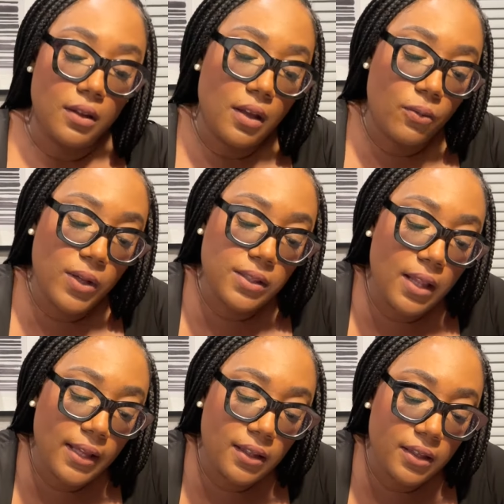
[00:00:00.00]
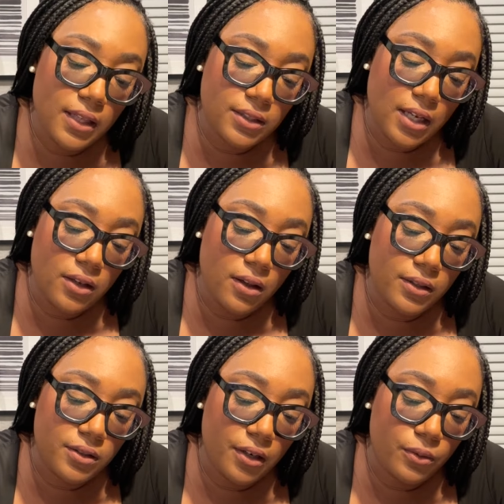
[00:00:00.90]
And what's the likelihood that J. Cole
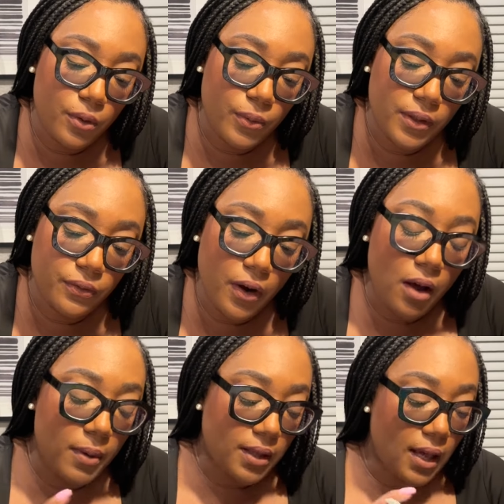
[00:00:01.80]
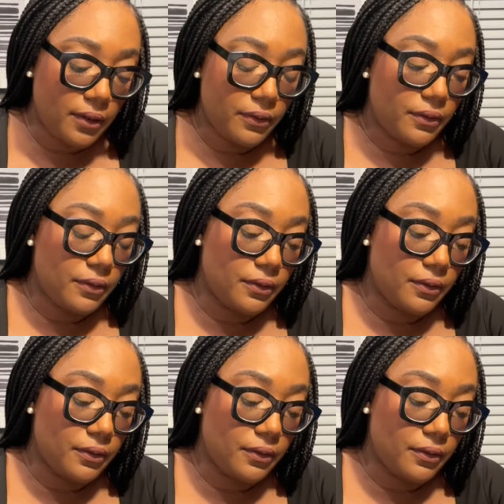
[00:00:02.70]
and Durk will win for all my life?